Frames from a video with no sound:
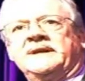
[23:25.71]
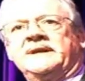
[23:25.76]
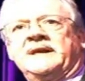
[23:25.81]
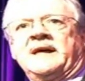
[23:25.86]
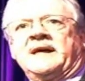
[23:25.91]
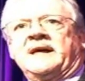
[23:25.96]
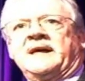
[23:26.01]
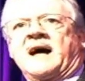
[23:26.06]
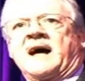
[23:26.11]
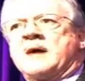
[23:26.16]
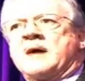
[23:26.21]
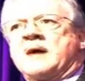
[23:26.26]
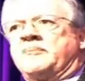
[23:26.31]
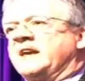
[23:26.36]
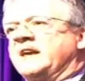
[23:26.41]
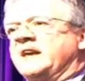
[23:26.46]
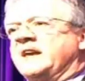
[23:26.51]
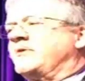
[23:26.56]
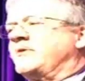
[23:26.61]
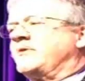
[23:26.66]
I believe
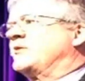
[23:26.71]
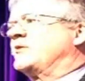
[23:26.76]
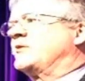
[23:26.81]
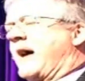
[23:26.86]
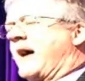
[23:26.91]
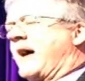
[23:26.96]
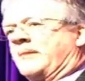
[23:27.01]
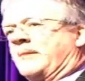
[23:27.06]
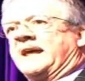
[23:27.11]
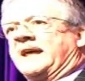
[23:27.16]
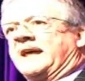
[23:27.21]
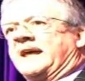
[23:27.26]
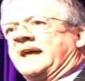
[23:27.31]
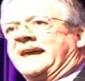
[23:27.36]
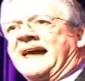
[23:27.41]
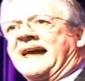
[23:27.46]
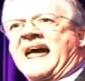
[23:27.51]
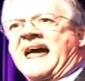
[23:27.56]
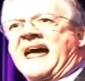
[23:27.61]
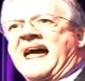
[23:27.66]
in
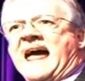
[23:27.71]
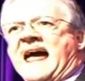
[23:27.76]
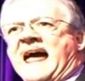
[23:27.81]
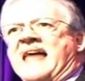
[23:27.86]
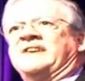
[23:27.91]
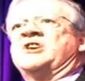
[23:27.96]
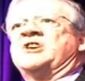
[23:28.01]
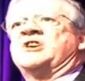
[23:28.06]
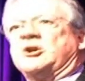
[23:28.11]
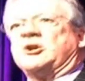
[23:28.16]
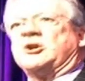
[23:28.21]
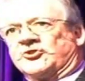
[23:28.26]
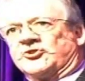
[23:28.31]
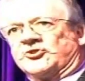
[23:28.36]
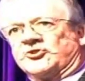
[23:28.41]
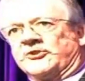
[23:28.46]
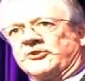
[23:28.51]
family and nation.